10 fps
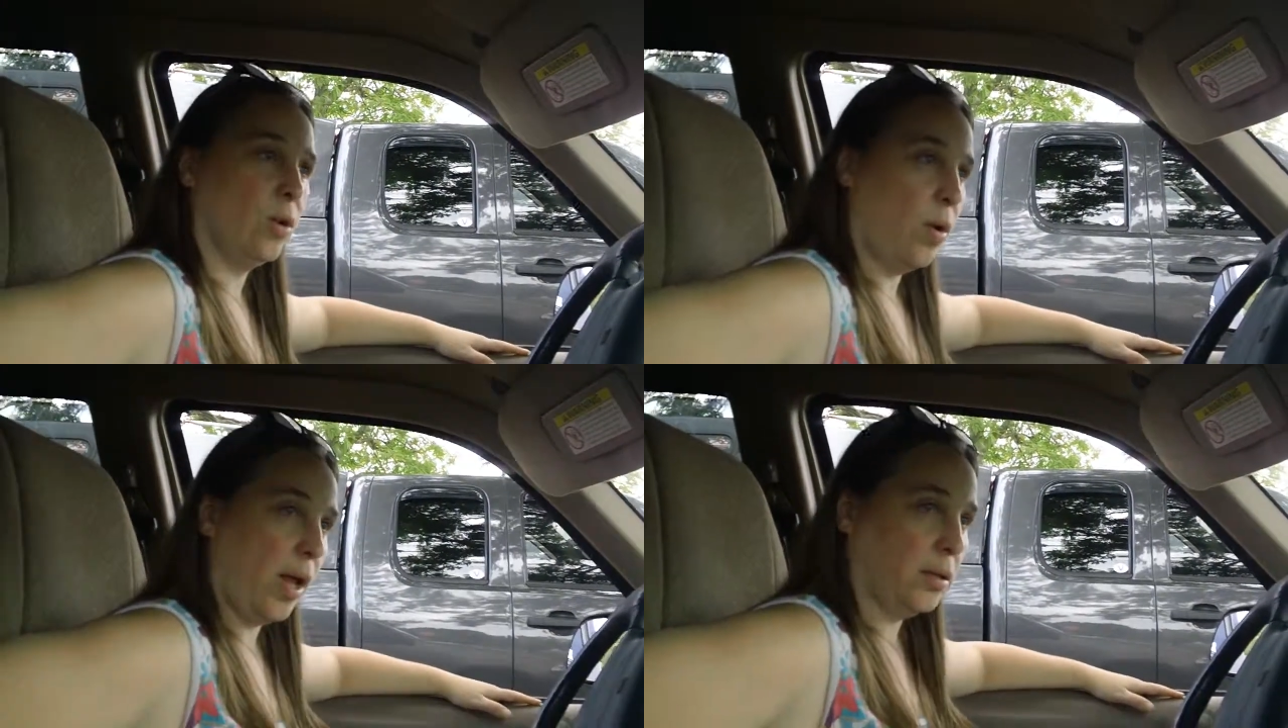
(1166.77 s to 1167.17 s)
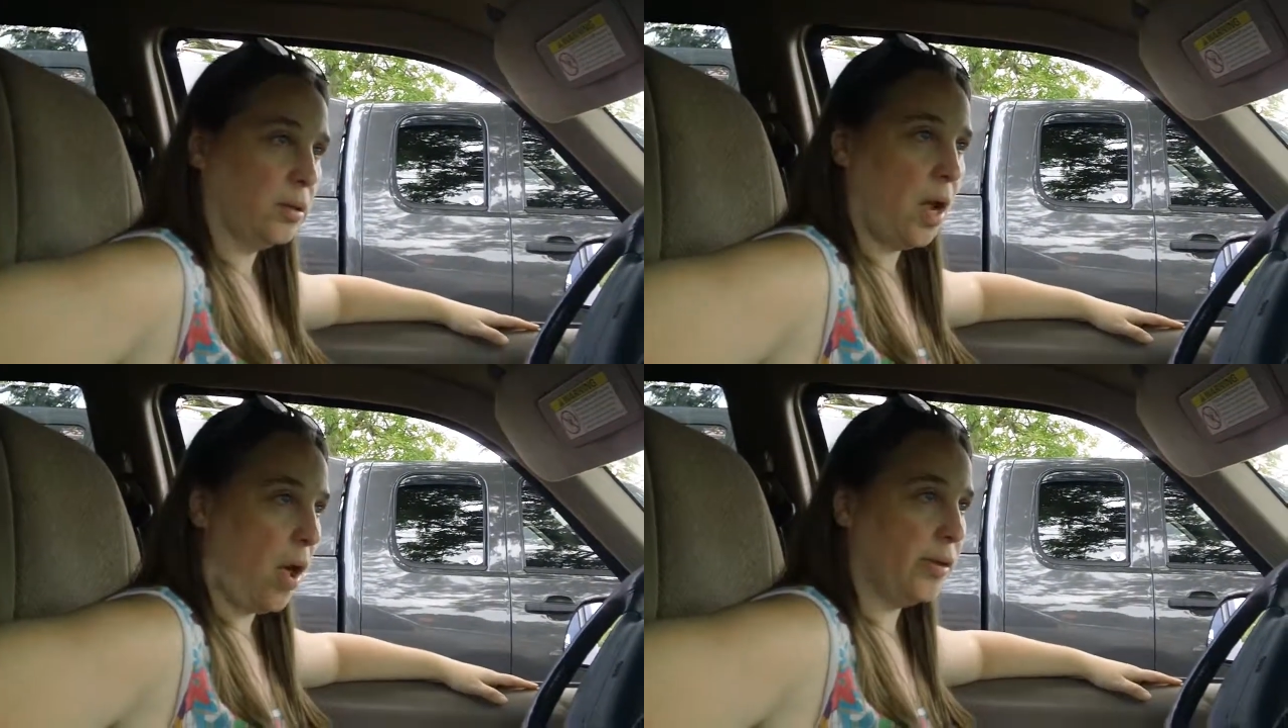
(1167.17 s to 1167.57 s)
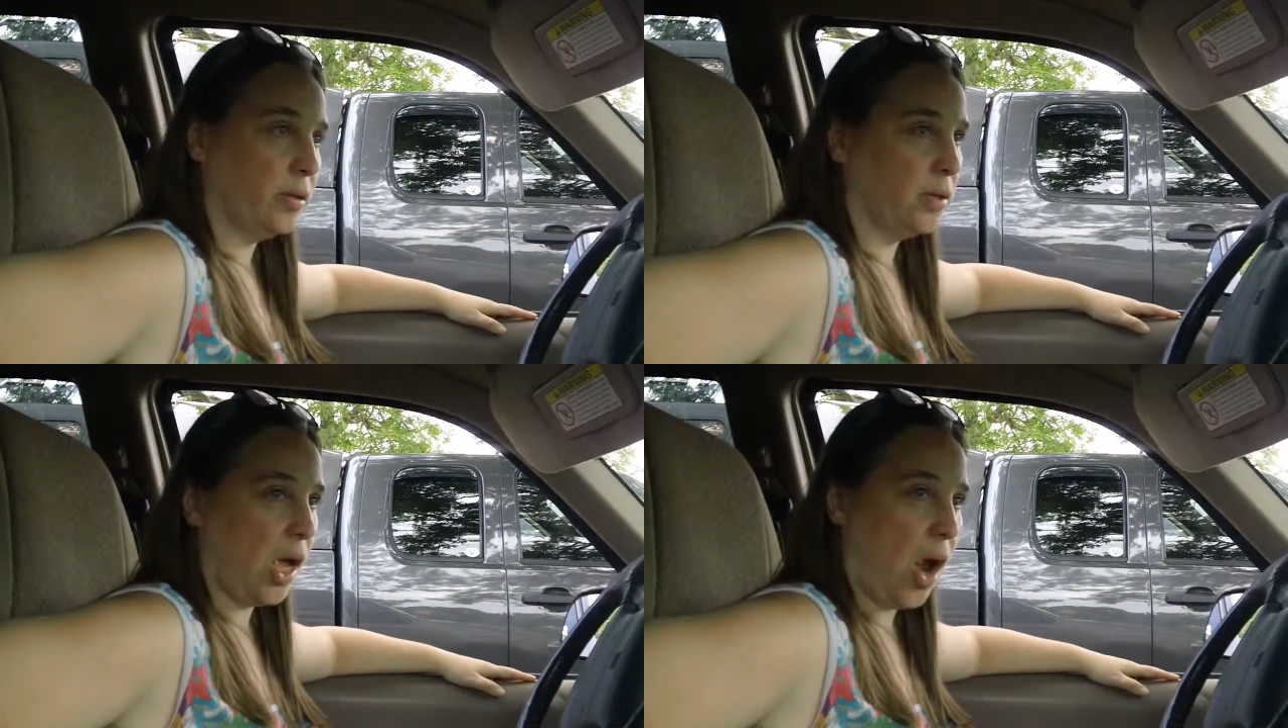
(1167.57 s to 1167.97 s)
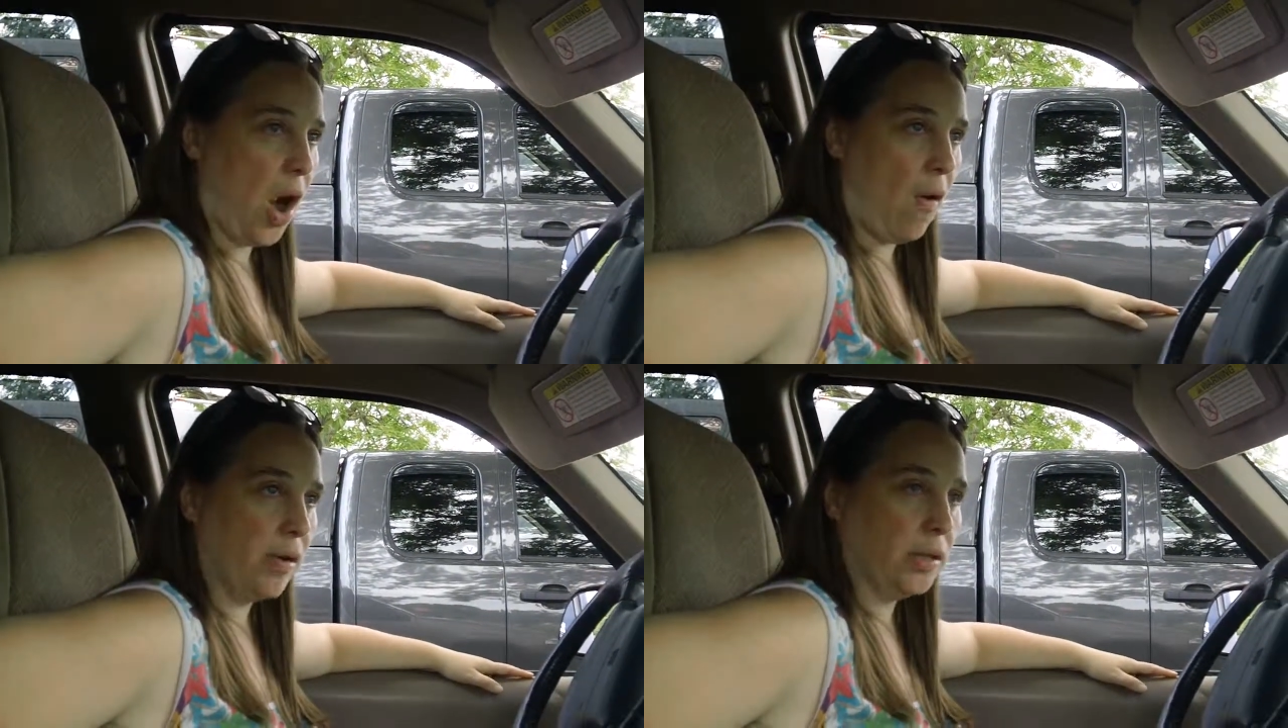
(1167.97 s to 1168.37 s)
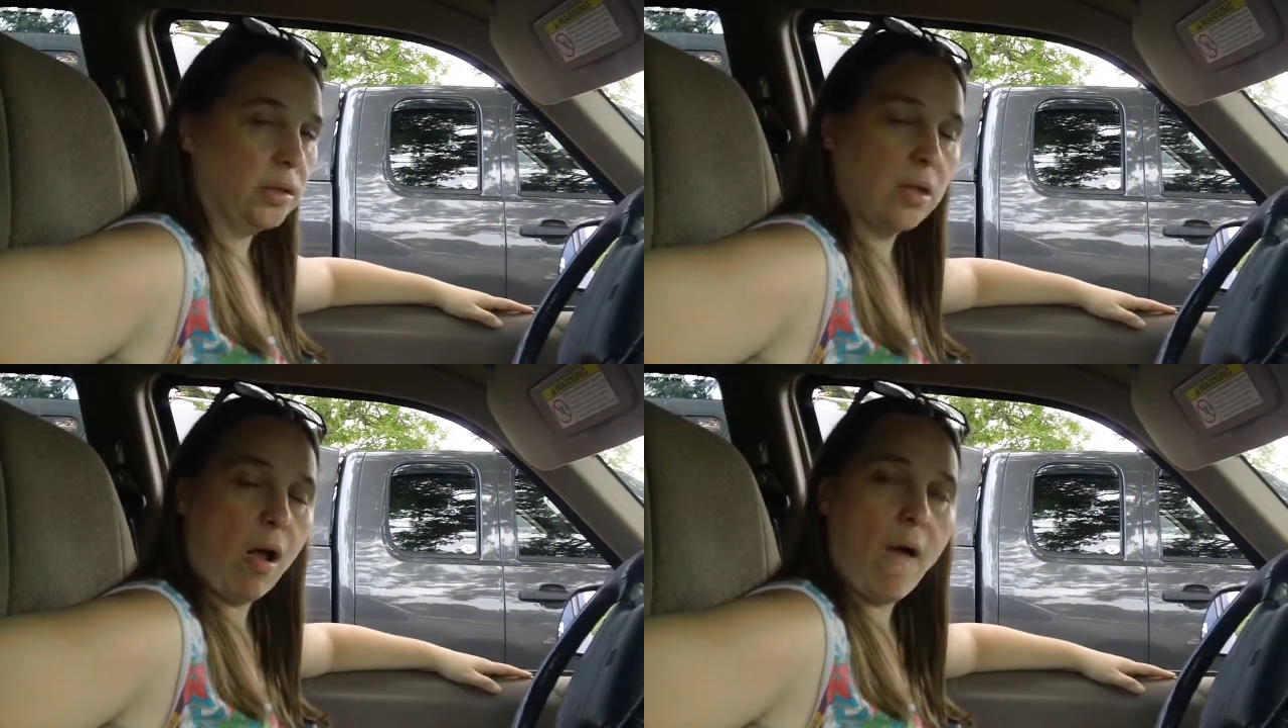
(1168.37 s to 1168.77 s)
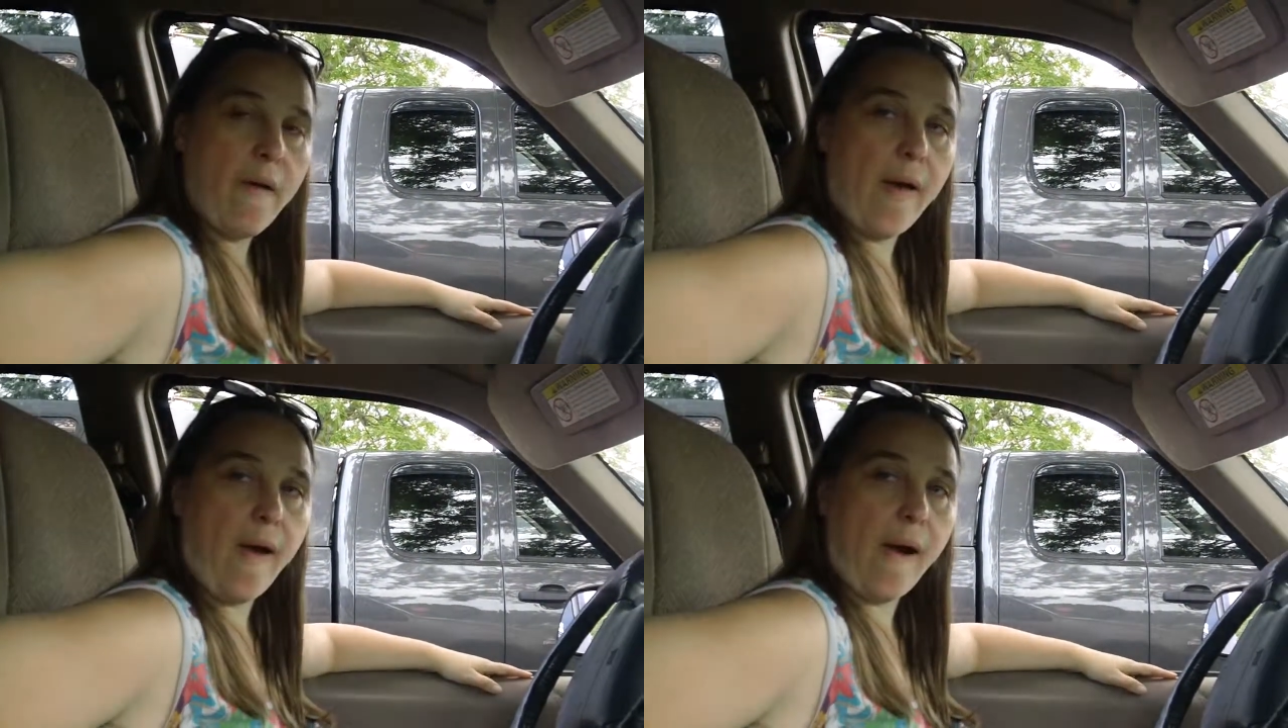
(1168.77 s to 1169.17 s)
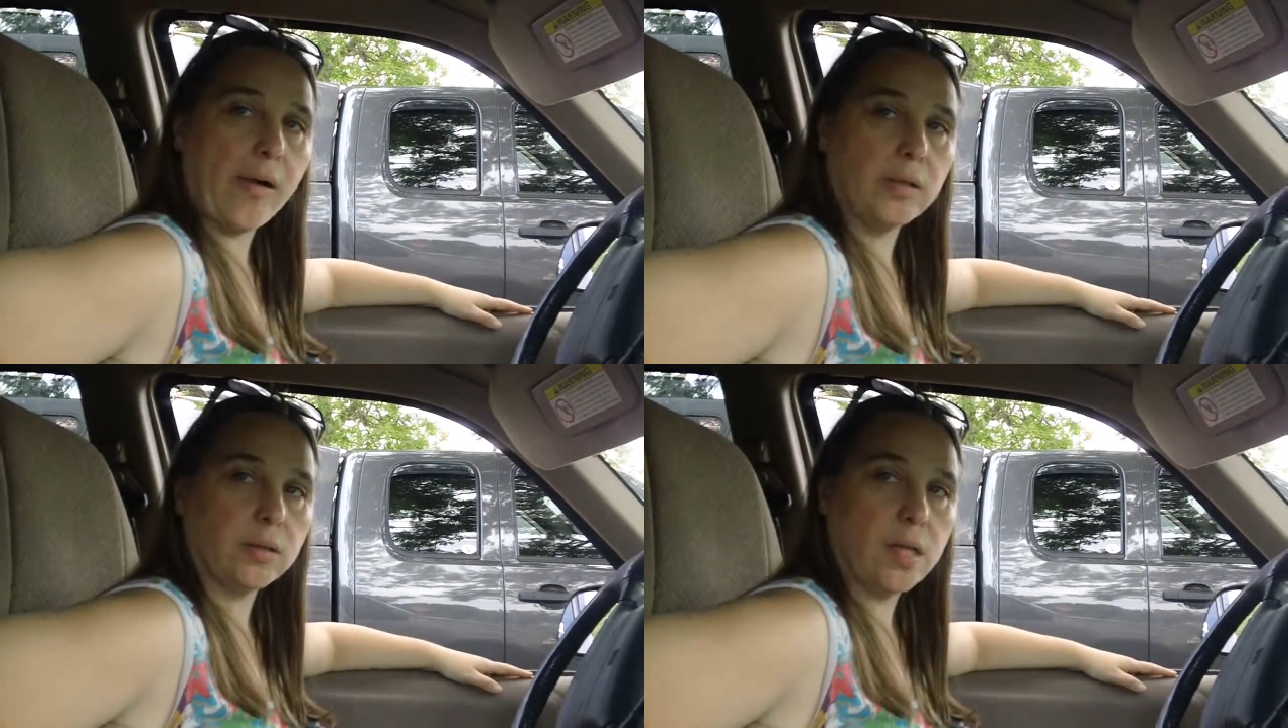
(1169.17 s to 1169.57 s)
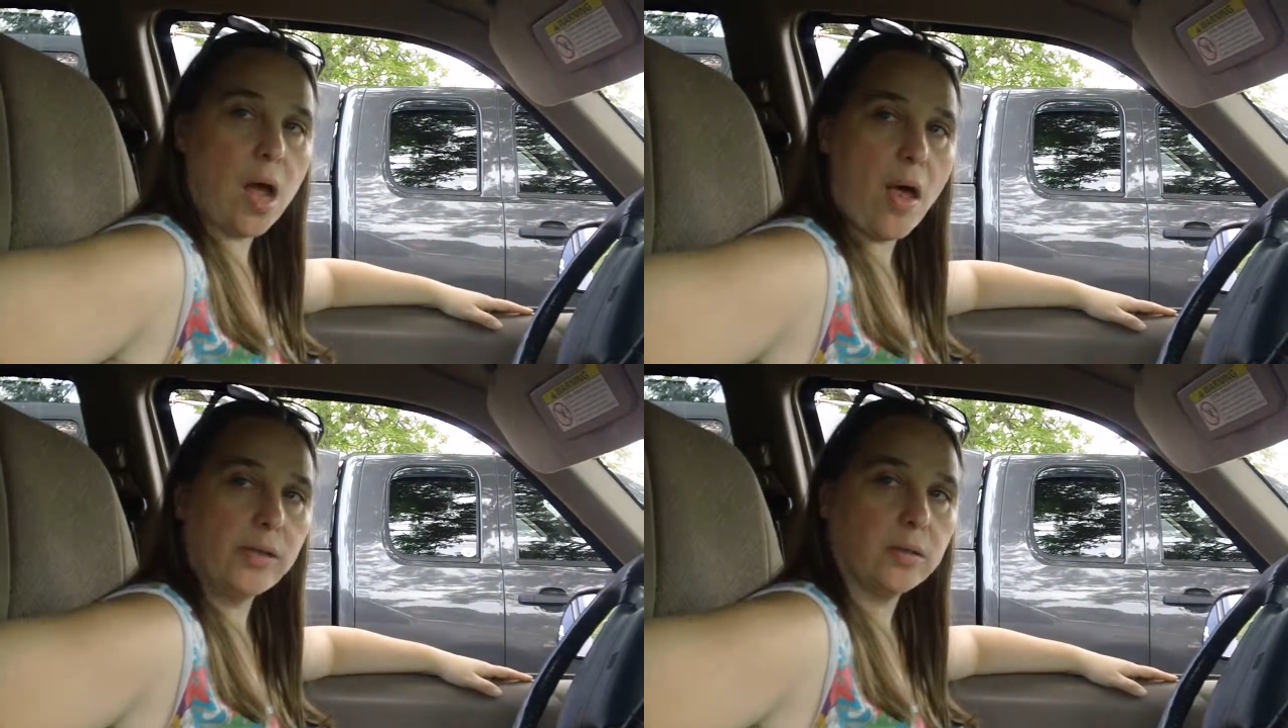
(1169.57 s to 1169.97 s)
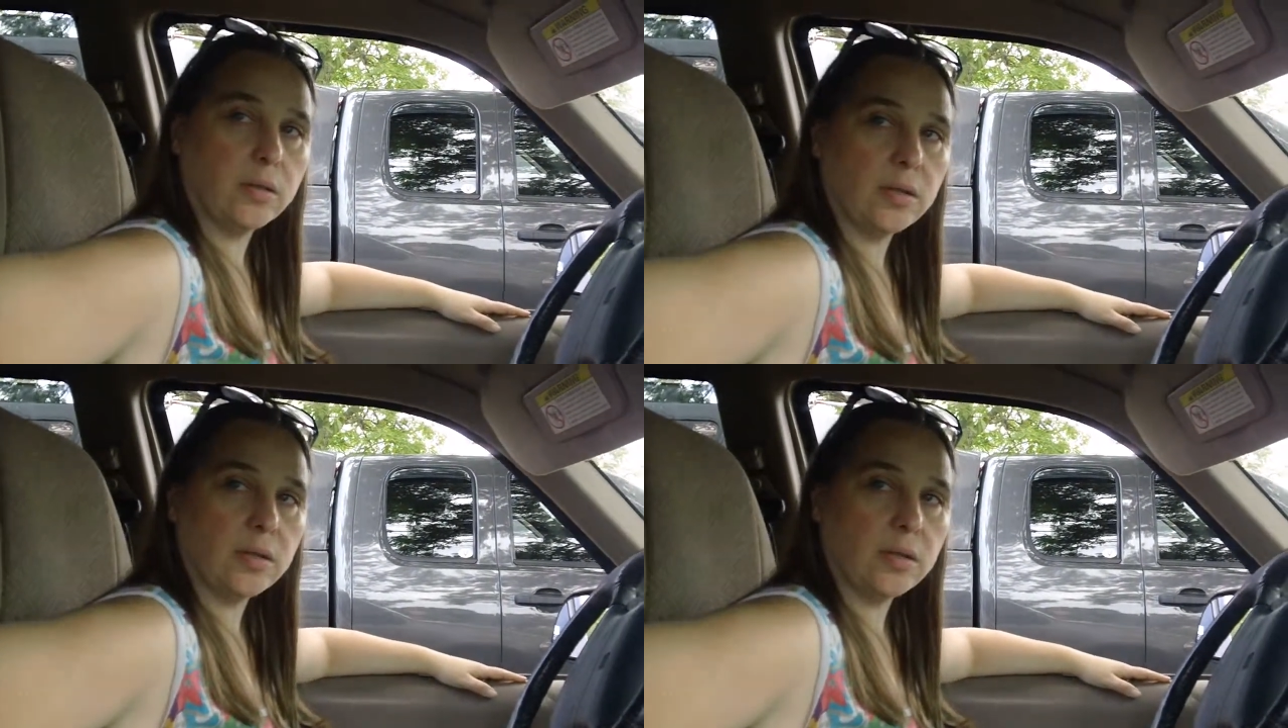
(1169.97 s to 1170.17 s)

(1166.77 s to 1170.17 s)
You couldn't even get in a car and drive to the dentist, and now you're complaining your teeth hurt.